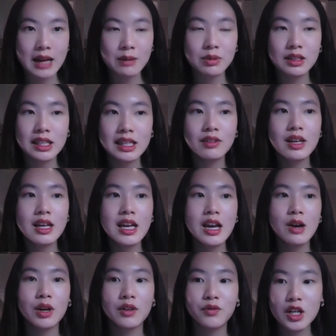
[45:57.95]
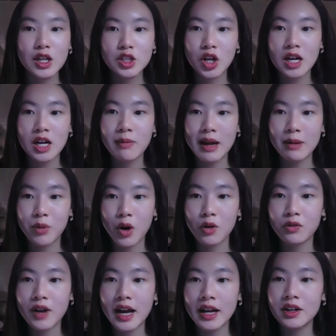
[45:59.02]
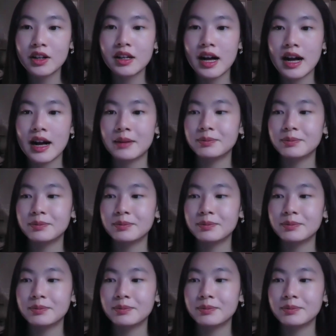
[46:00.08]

I believe, when I first started my profile.